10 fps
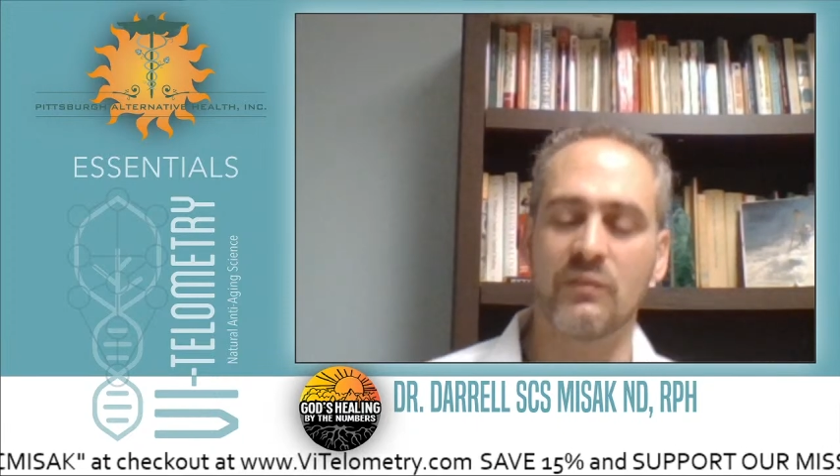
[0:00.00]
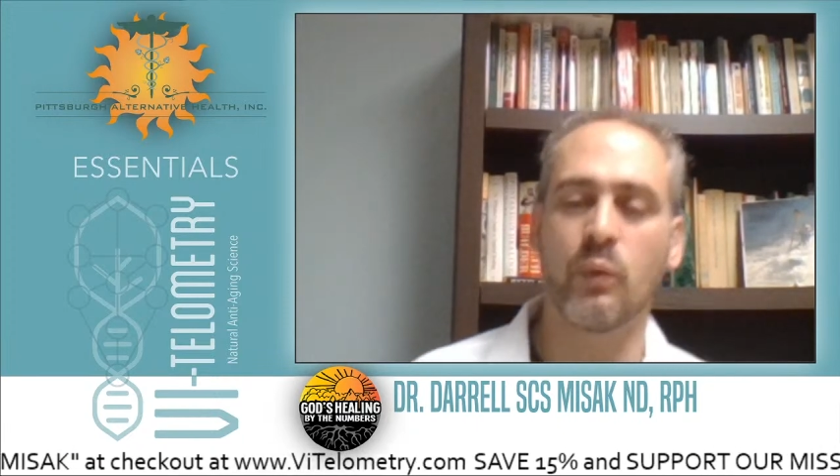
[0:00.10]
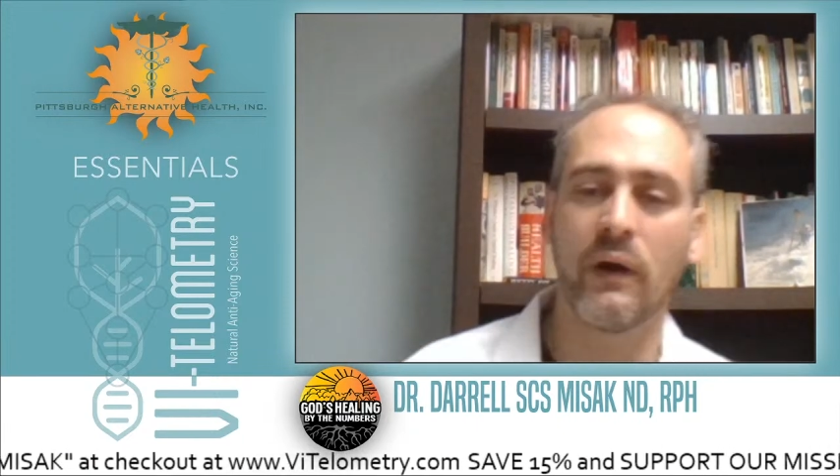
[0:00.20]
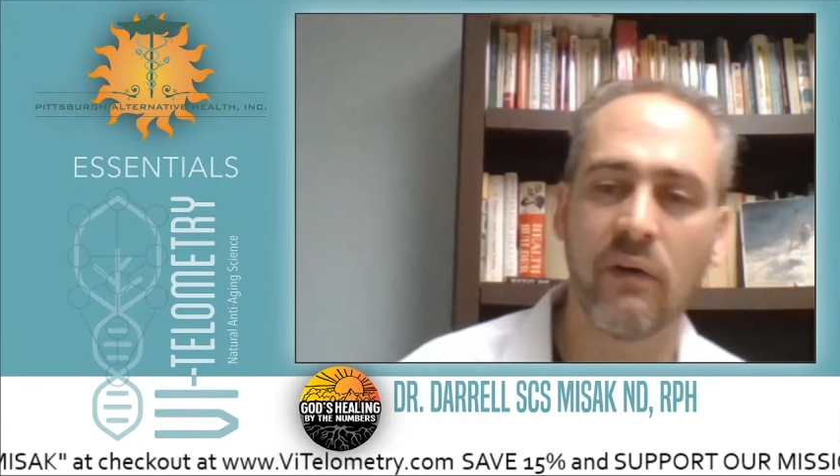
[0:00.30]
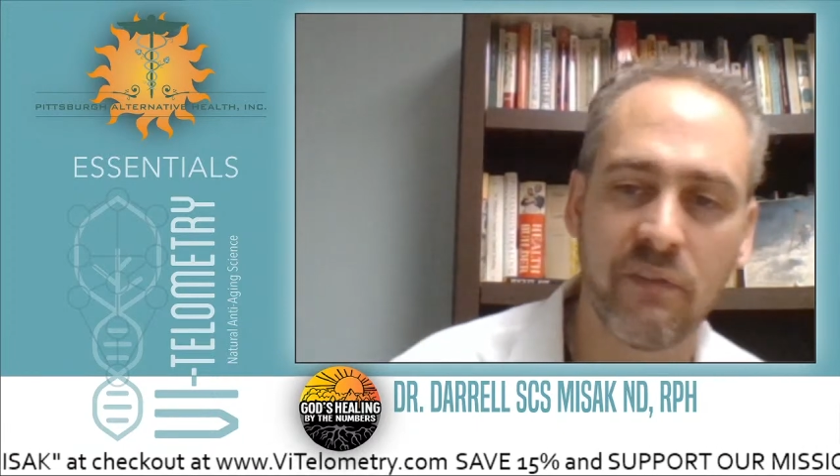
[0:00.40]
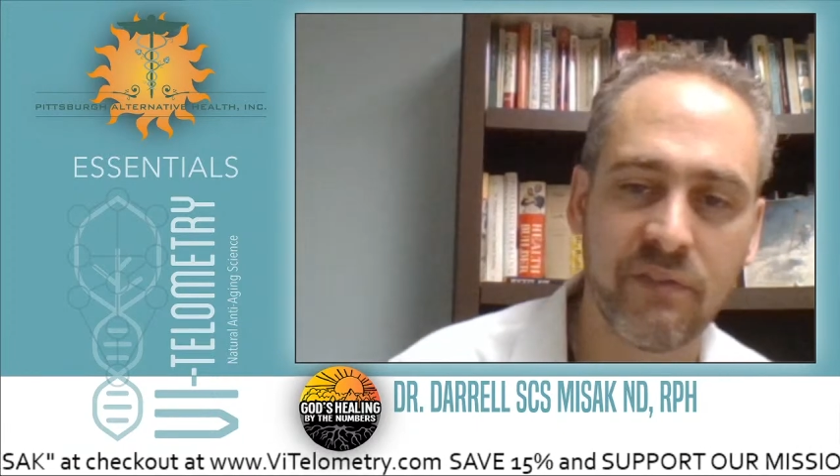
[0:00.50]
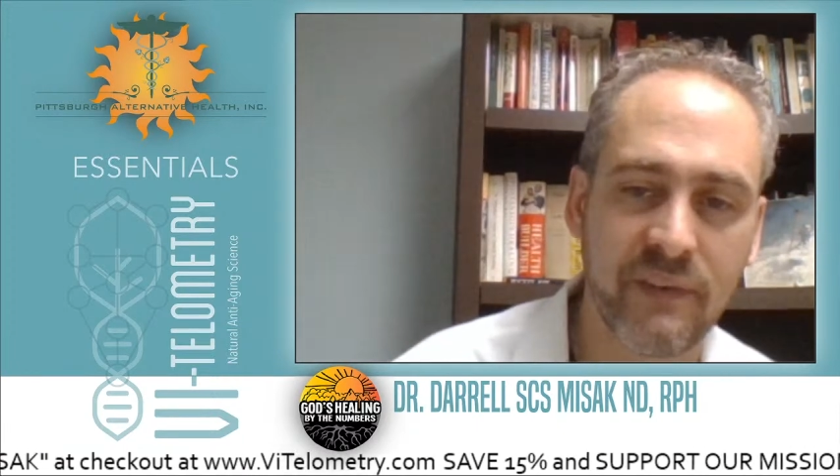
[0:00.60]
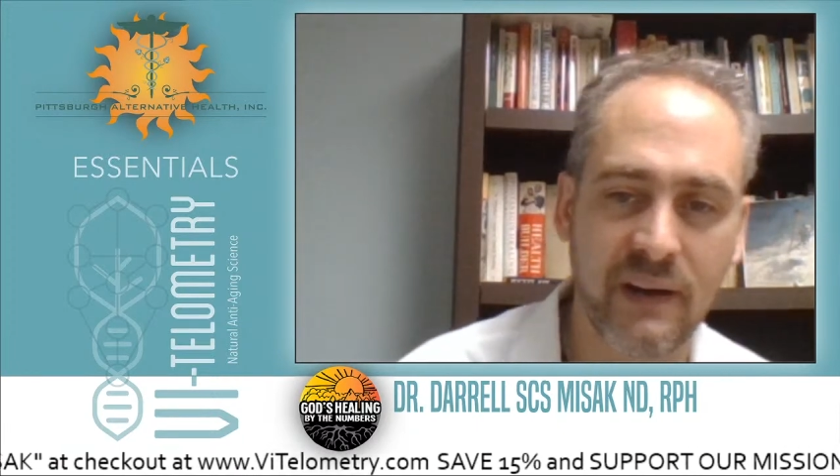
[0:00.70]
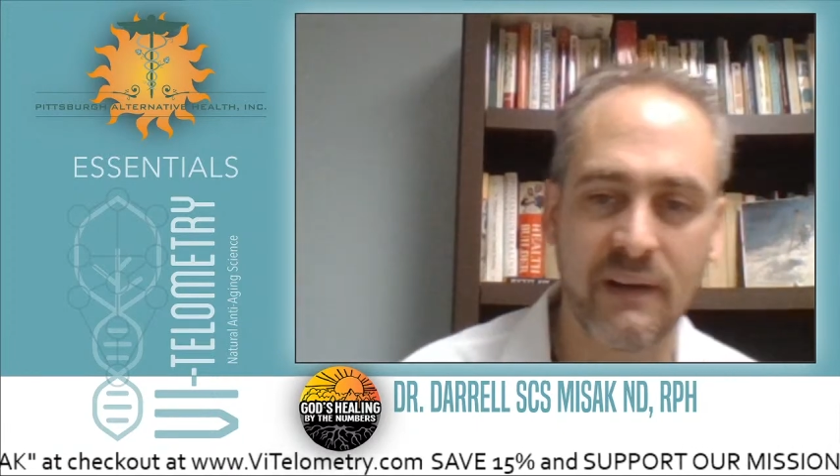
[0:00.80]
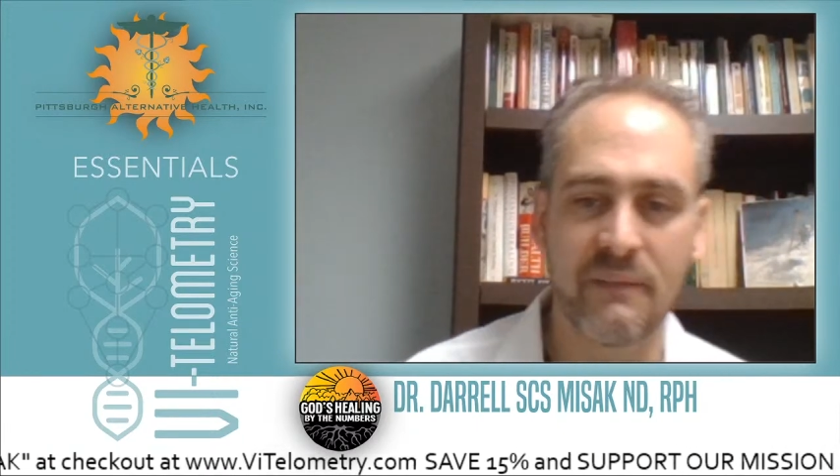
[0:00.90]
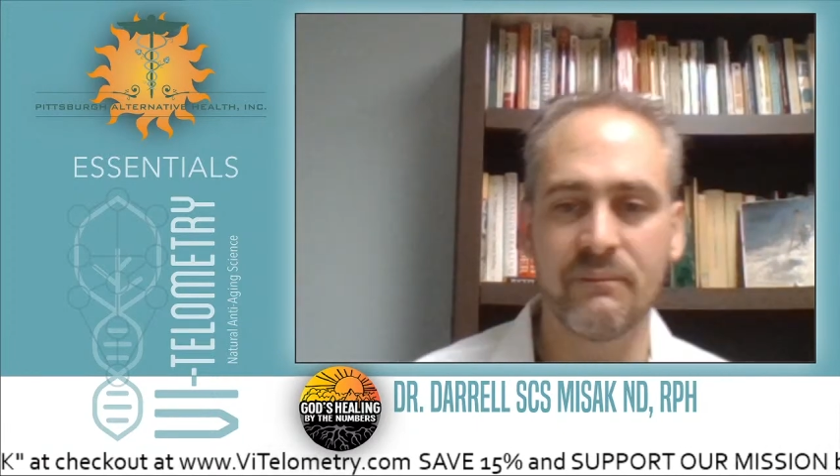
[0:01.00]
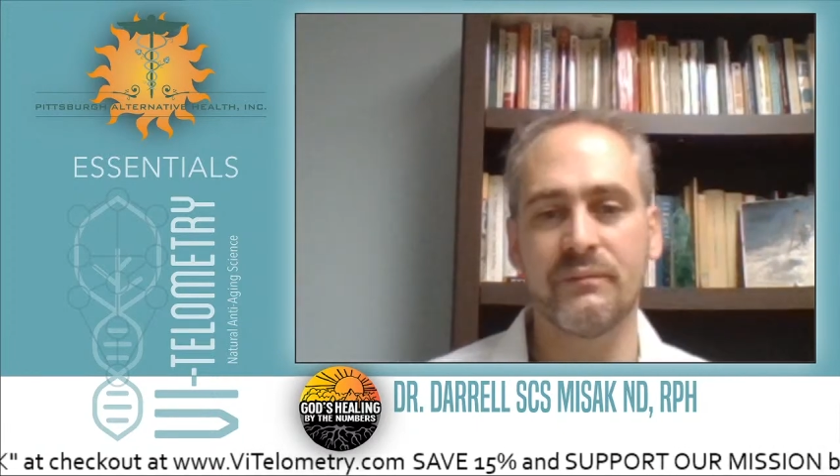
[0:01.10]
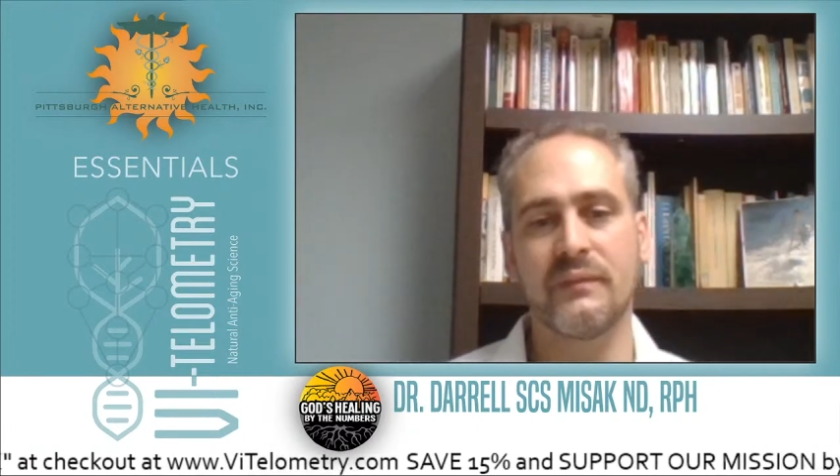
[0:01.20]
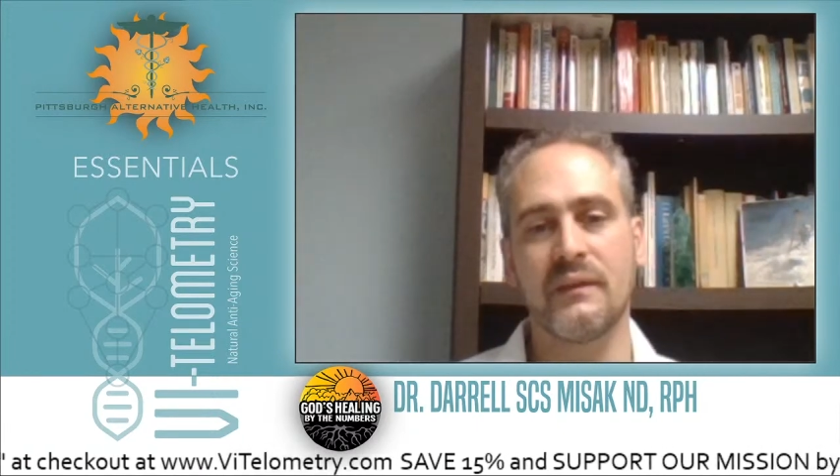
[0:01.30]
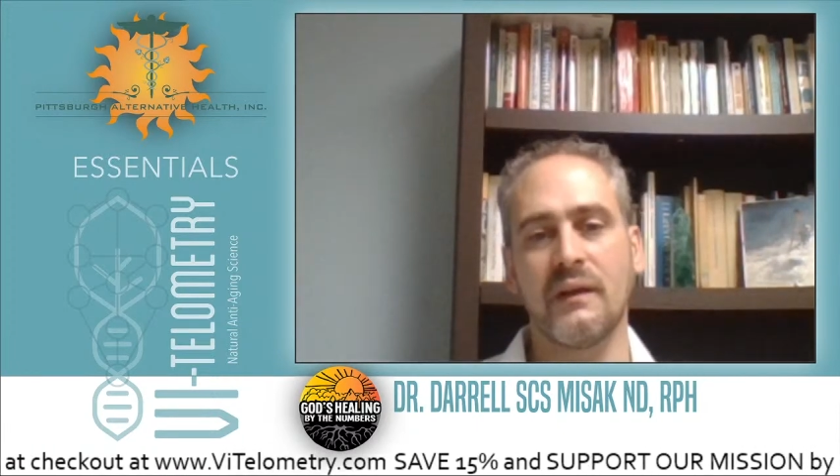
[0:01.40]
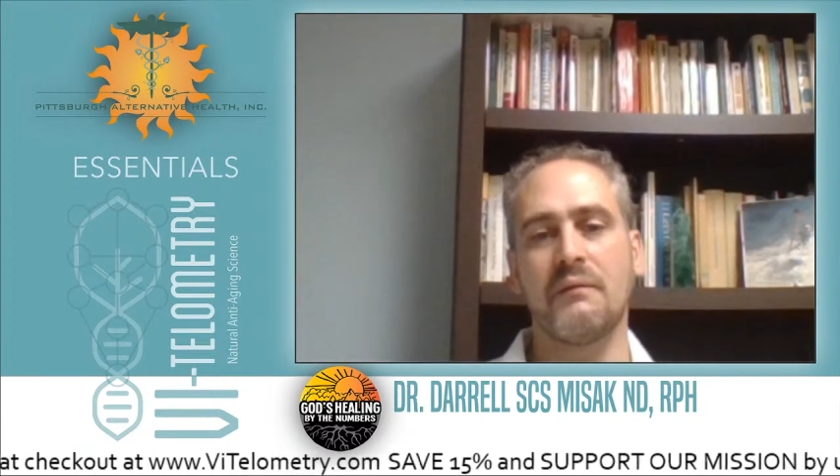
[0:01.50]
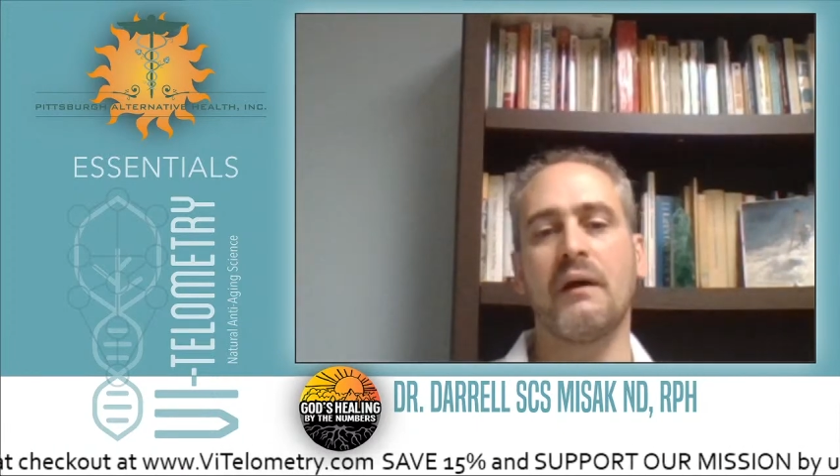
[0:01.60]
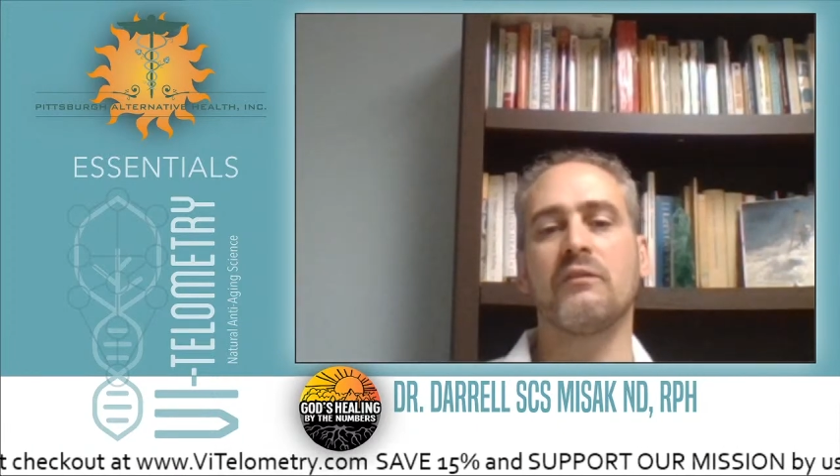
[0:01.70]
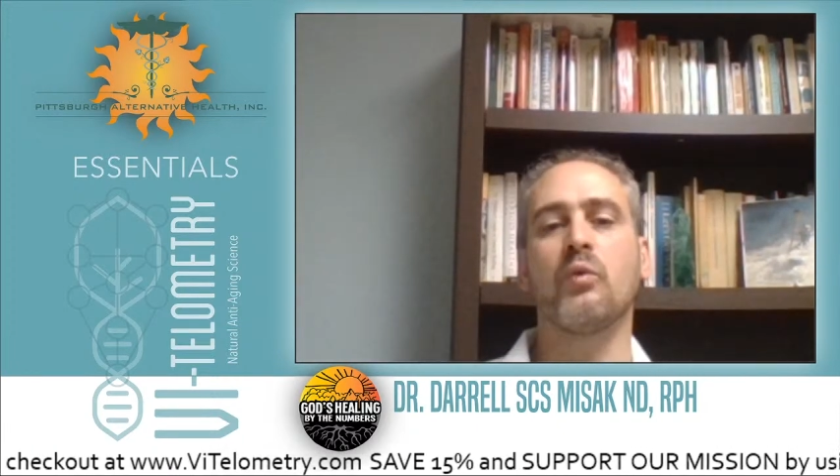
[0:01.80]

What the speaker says: about